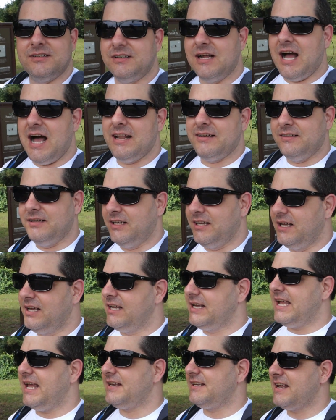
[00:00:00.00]
not
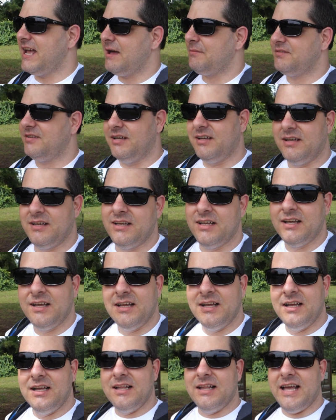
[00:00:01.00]
kidnapped,
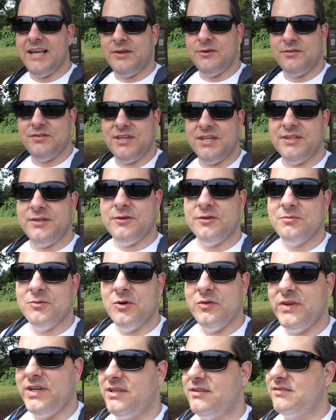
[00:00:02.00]
like you see in those
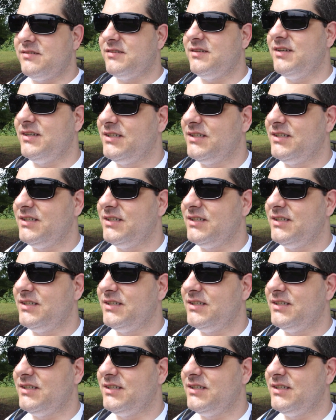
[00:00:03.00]
movies